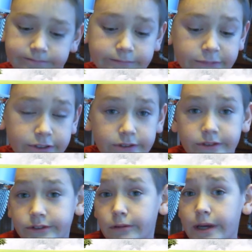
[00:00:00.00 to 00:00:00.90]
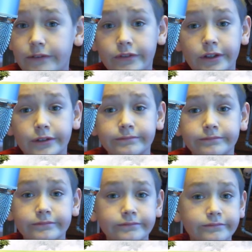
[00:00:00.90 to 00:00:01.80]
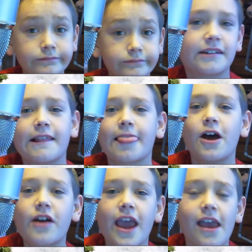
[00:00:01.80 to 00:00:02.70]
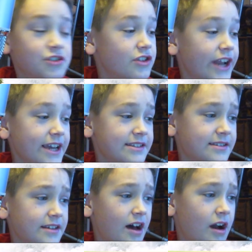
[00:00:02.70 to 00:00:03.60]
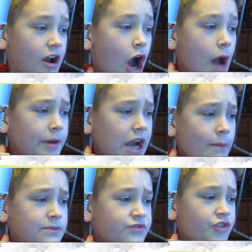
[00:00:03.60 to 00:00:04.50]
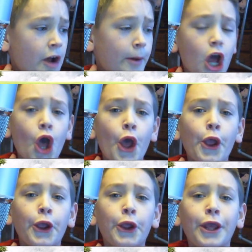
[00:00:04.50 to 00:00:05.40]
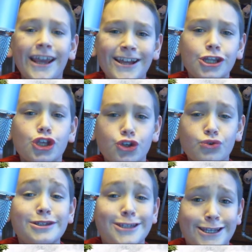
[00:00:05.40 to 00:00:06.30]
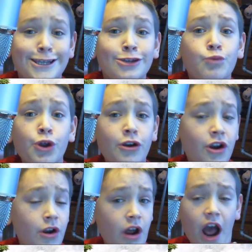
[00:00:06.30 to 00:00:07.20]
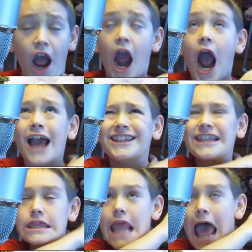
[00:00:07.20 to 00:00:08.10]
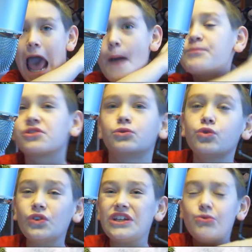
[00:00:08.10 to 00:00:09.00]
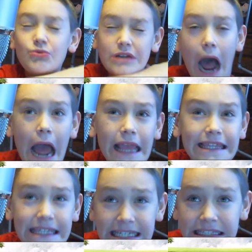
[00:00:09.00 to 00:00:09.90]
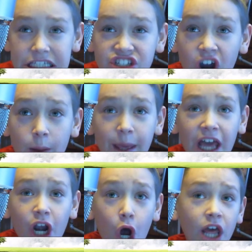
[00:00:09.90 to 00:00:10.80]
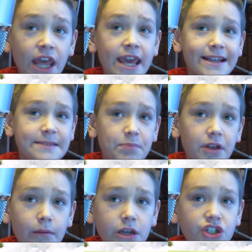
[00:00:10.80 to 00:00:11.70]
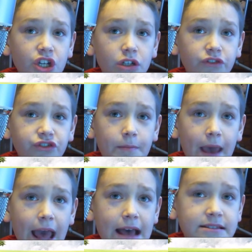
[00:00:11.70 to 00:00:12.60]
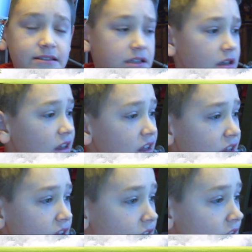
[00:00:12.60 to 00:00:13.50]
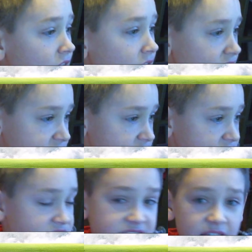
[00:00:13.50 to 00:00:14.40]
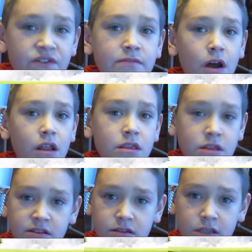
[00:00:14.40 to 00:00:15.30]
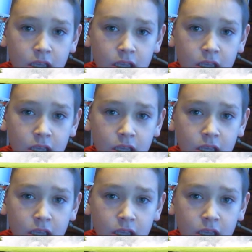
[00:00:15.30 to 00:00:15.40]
So bad for you. Okay, so the next uh, comment comes from NUC, where I absolutely do not get this comment at all. It's been on my channel for the past, let's see, seven months.